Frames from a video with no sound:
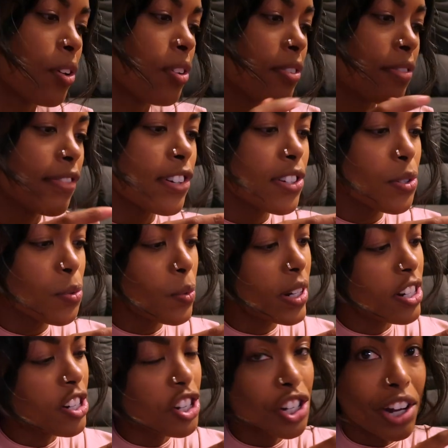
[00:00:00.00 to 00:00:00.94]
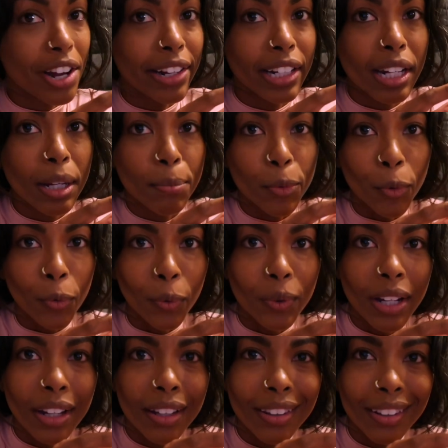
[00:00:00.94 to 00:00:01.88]
So the first one is Shining
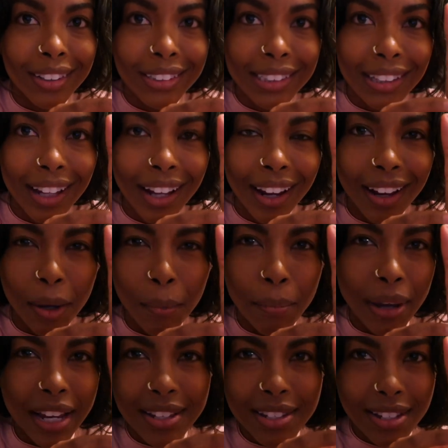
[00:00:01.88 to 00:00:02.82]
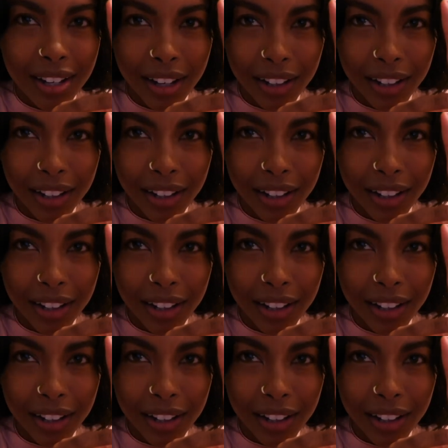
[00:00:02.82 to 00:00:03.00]
Moon. It looks like a base